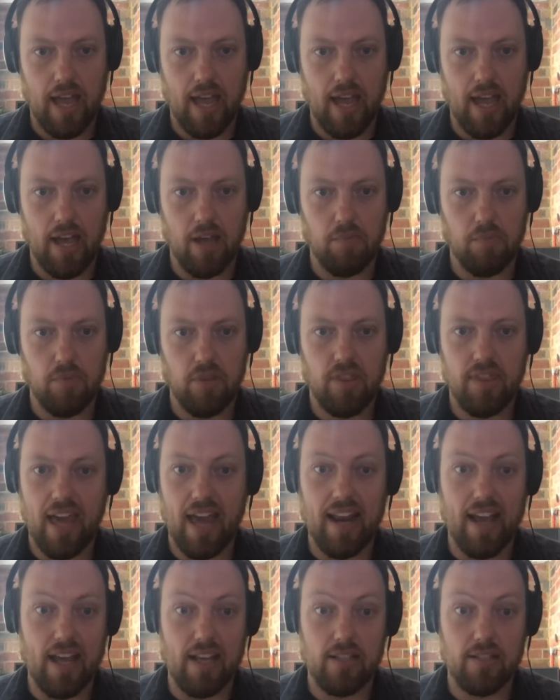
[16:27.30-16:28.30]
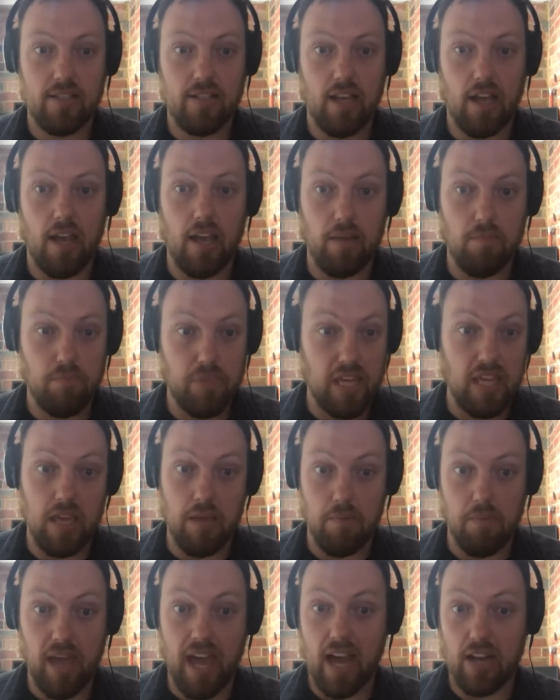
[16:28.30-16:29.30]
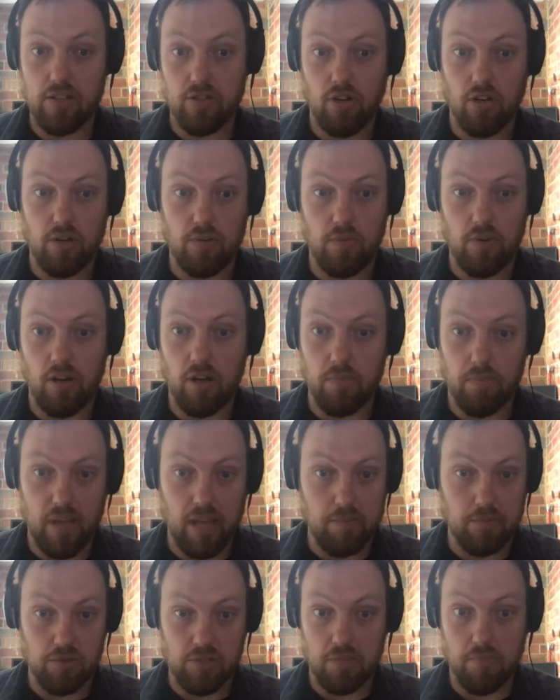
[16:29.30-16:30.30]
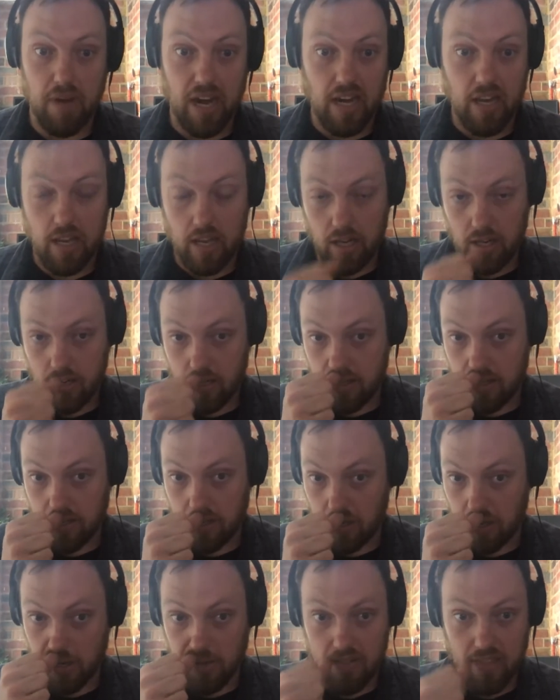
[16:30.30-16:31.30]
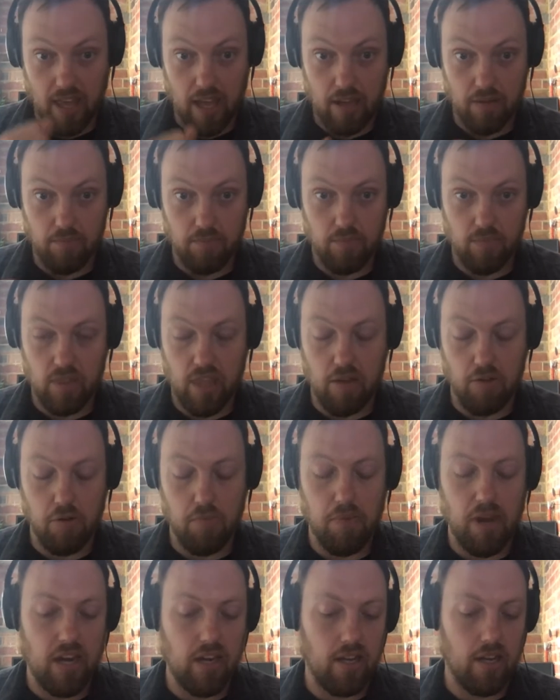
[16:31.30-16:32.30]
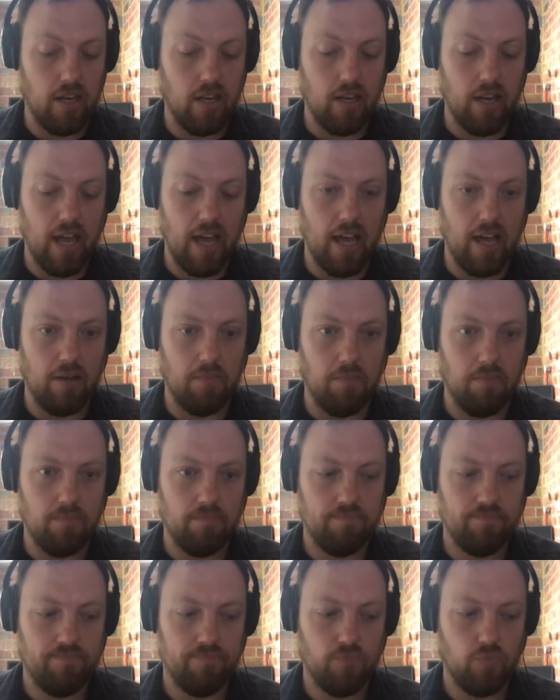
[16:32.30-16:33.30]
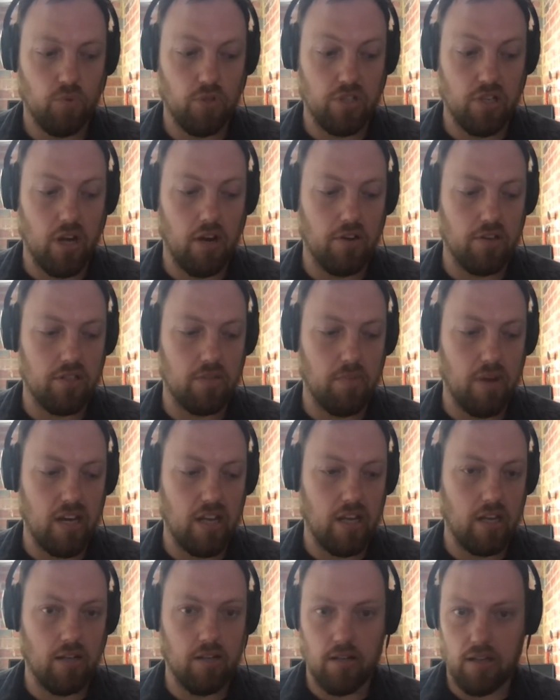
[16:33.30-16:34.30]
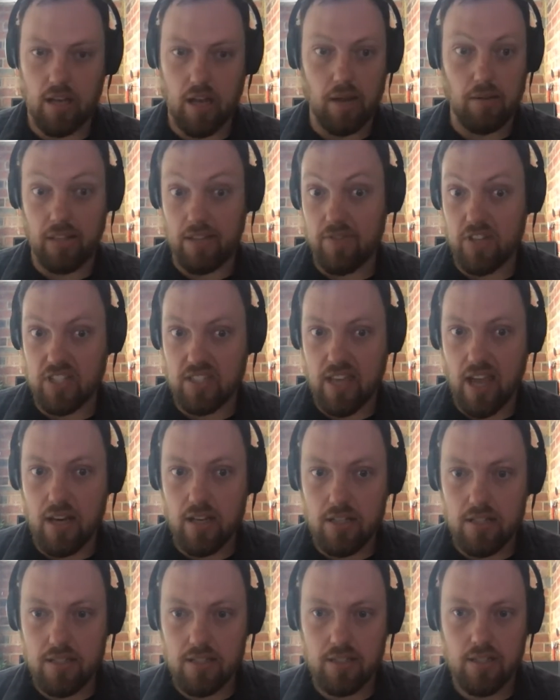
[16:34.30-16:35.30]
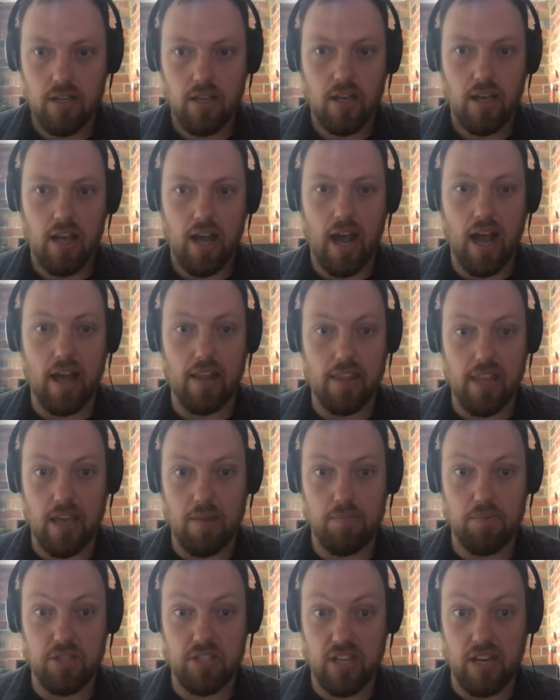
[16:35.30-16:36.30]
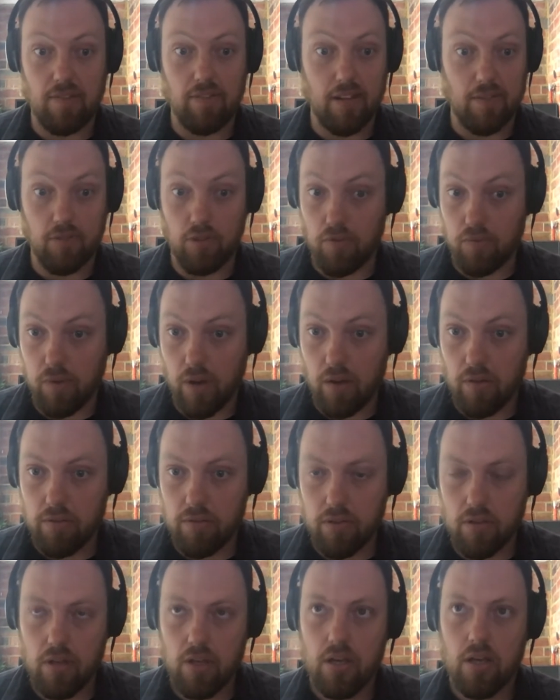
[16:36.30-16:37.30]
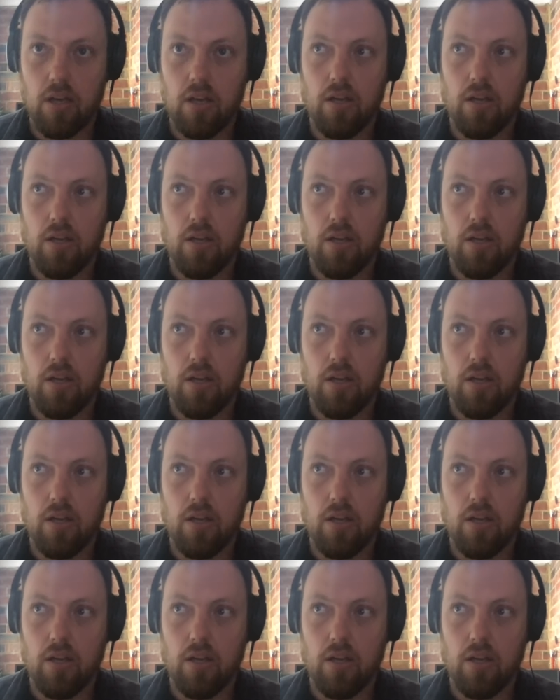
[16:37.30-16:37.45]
That has a big impact on people's immediate, you know, their immediate retirees' immediate living standards, their perceived level of wealth.